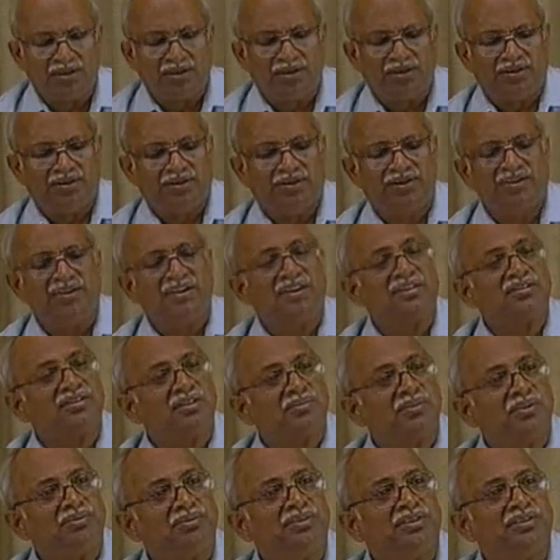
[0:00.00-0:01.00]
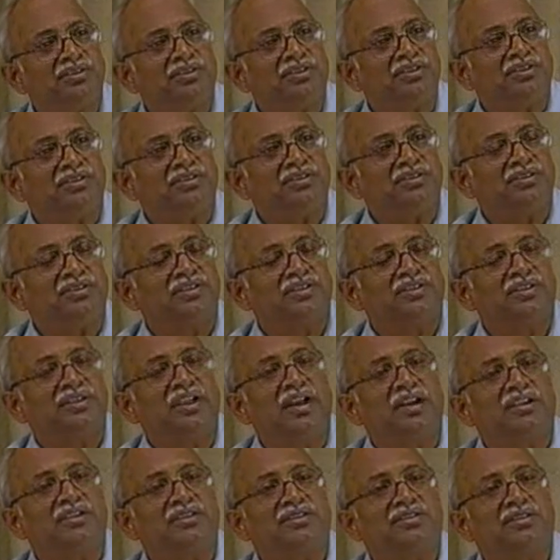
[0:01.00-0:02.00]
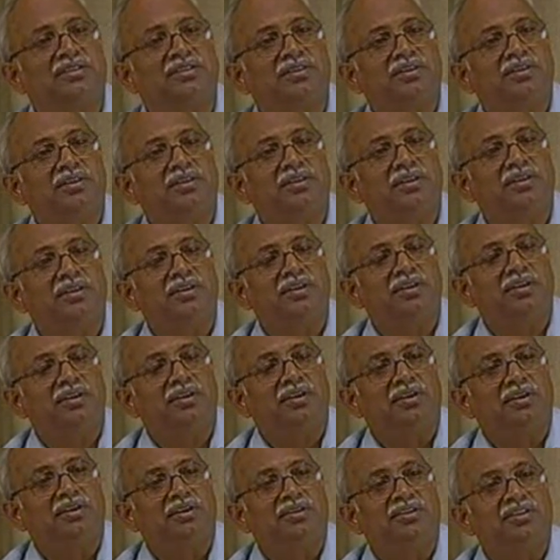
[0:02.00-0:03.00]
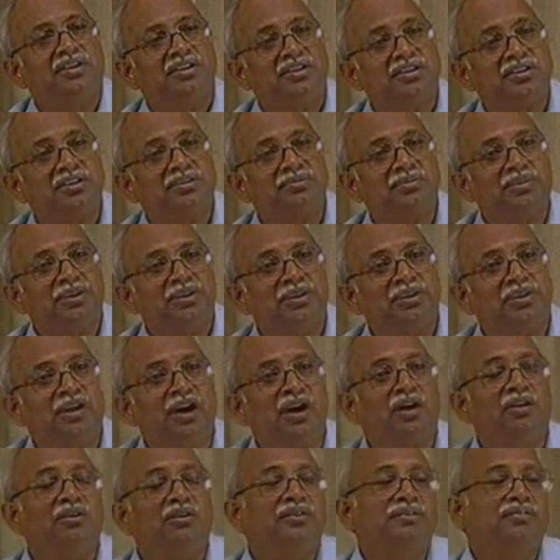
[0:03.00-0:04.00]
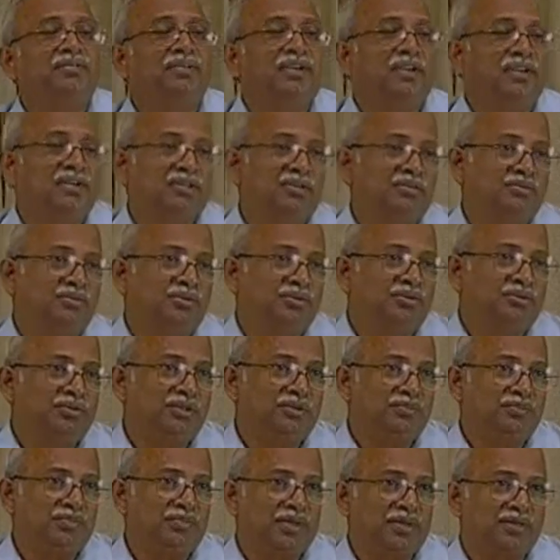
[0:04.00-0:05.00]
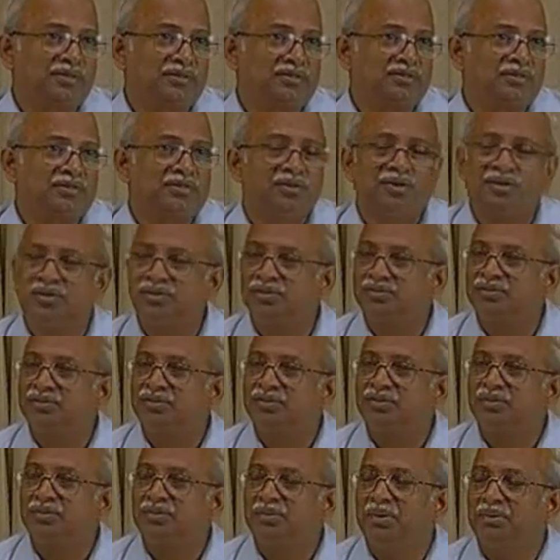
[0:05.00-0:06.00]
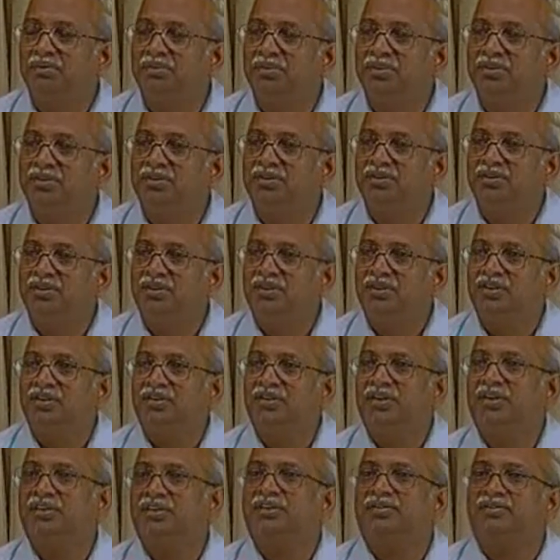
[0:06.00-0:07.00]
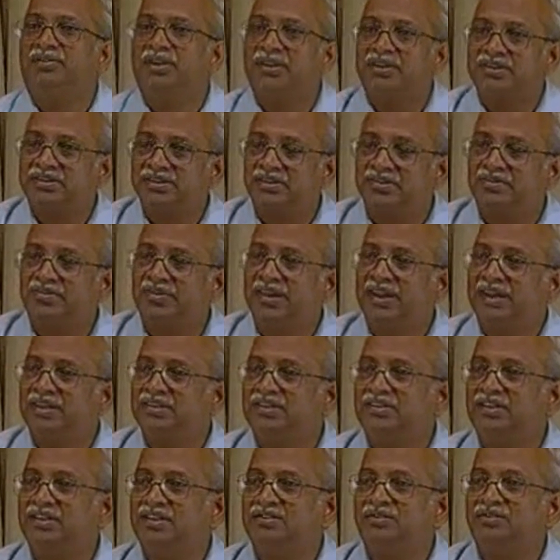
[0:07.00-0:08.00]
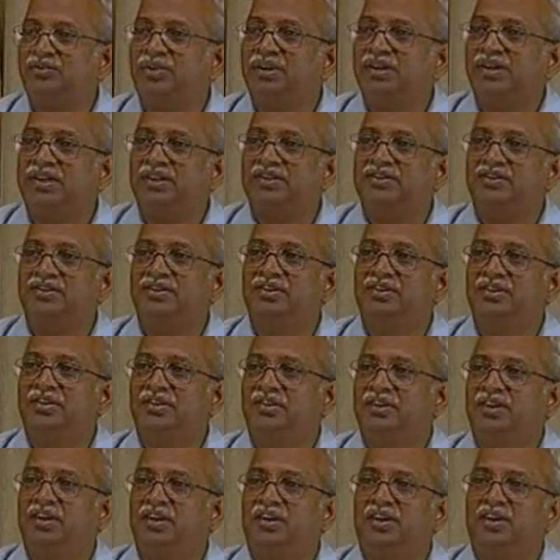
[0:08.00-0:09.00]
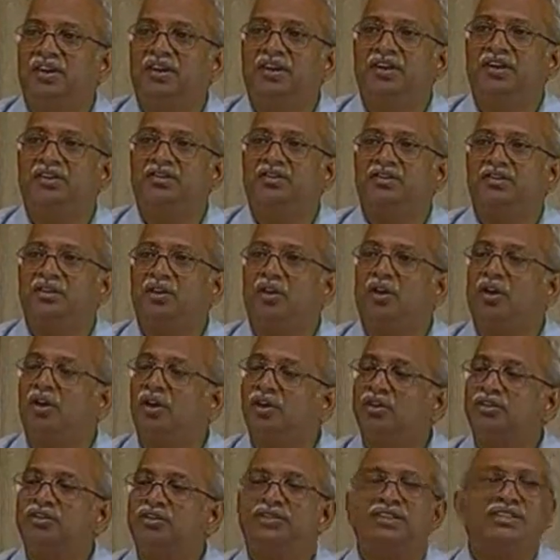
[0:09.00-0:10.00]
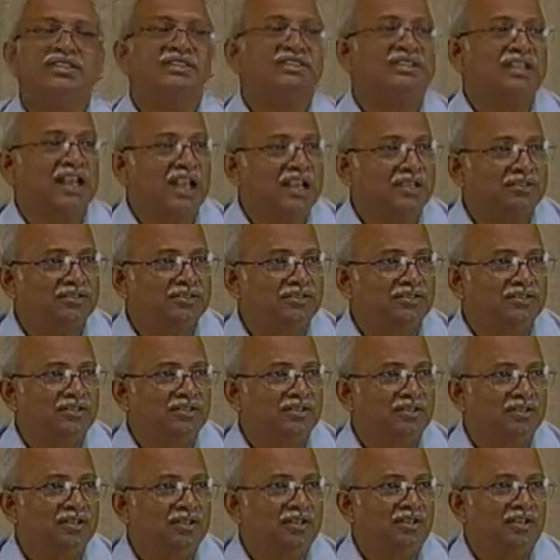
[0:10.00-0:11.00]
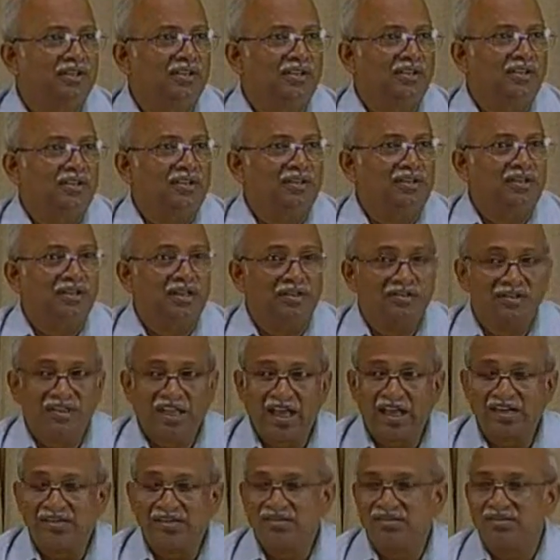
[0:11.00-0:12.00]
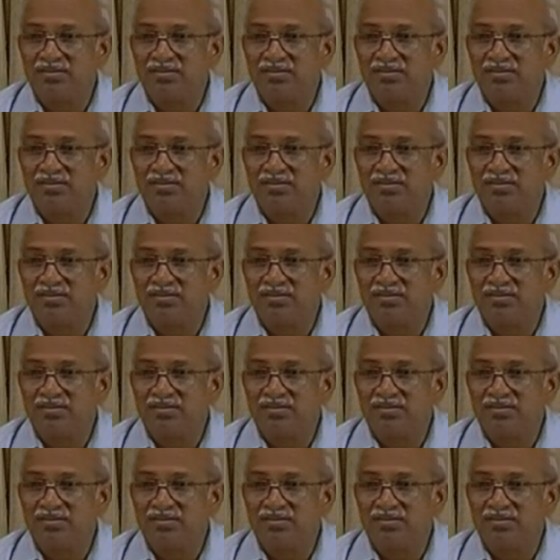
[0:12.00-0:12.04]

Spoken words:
These are some of the things that determine how effective will be the paint. Also remember that the vessel flexes when at sea, it hogs and sags. Now that